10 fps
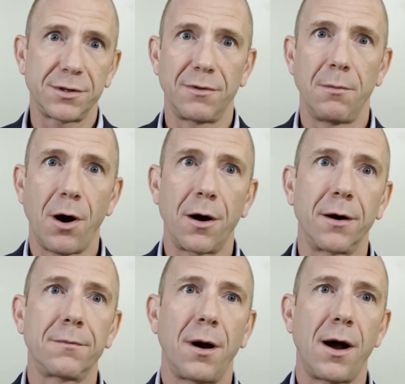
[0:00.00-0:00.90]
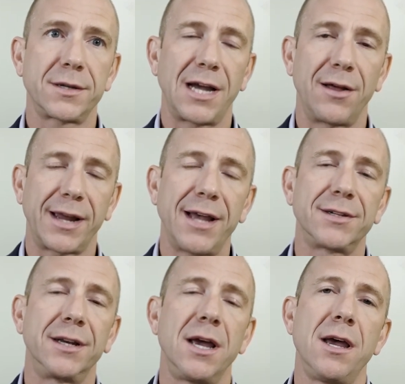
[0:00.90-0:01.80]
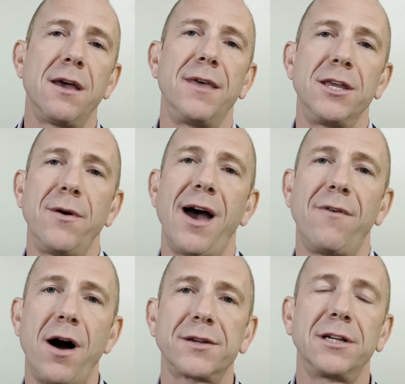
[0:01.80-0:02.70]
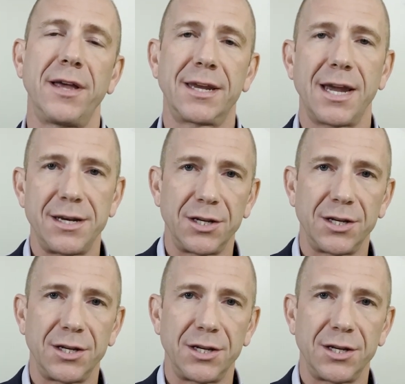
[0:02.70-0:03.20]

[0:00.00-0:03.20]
of them are oxalic acid, that you have oxalate kidney